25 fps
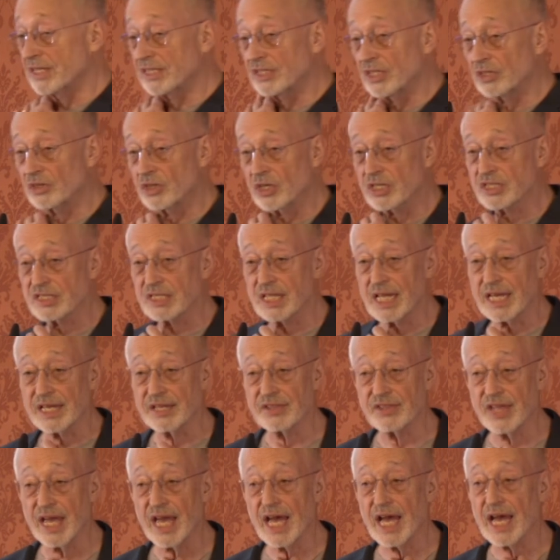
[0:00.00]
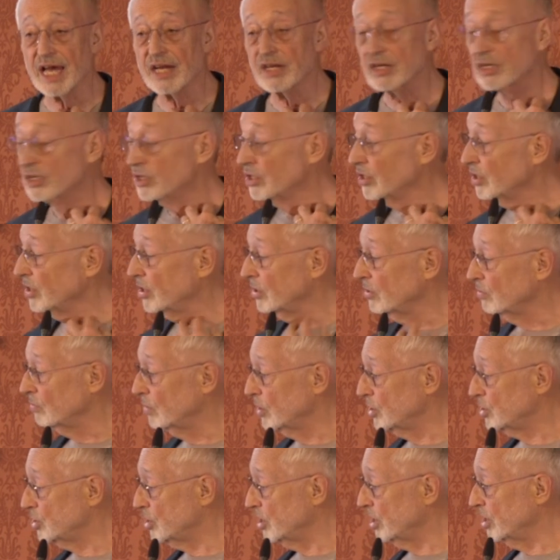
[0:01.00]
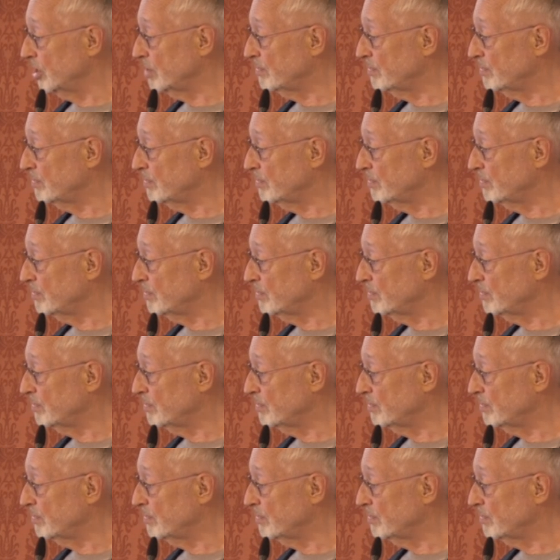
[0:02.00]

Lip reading: that looks like that, which is